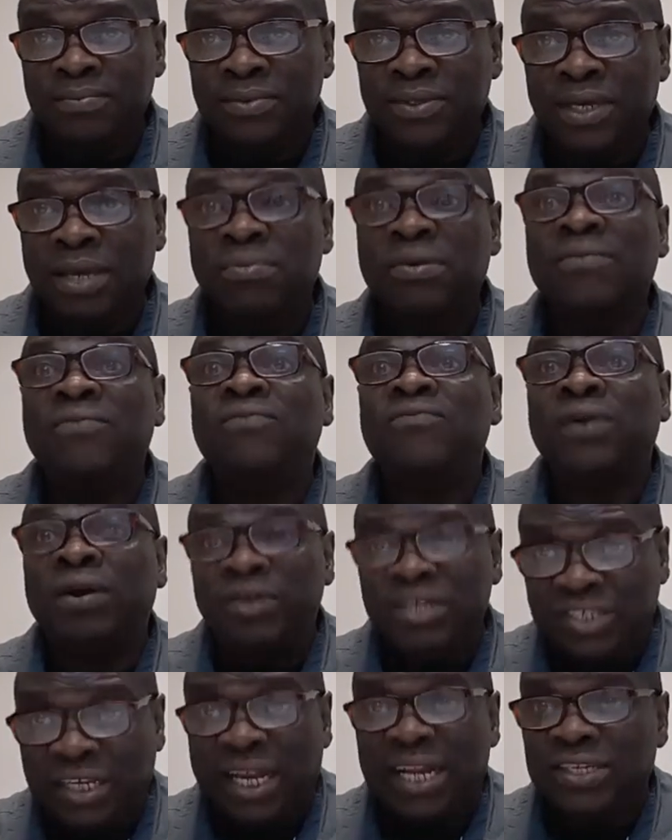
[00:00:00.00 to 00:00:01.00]
It'd be
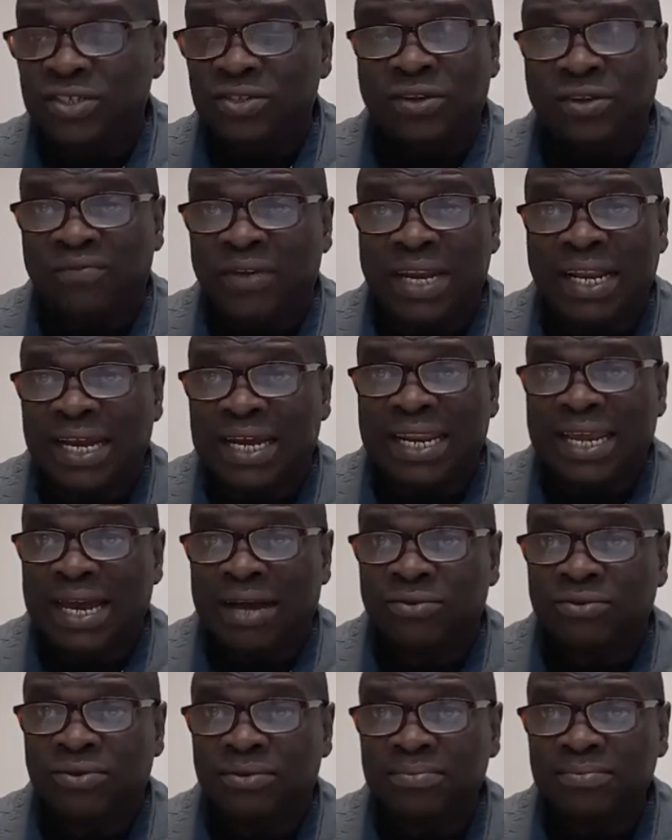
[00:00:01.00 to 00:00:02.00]
very challenging to find that kind of
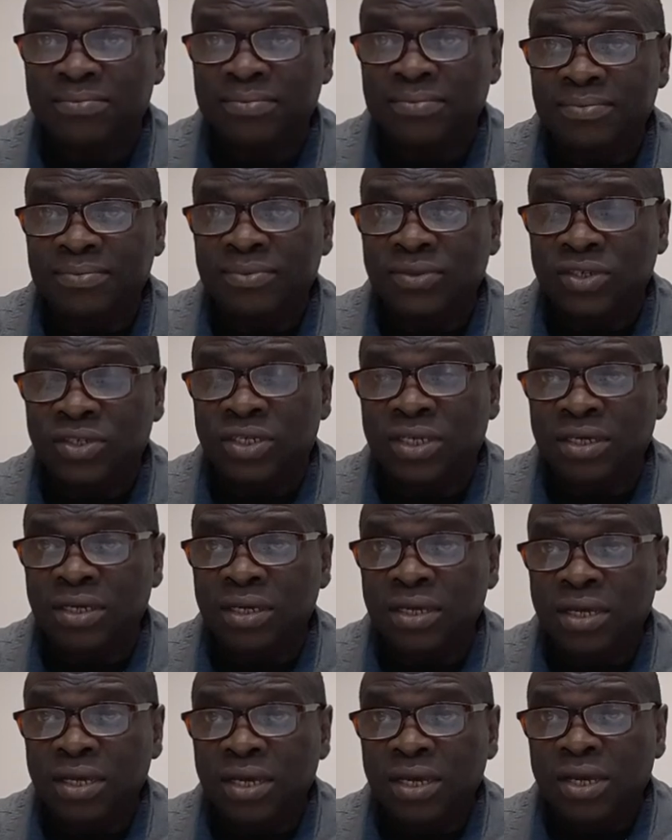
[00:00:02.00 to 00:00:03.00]
house. You see?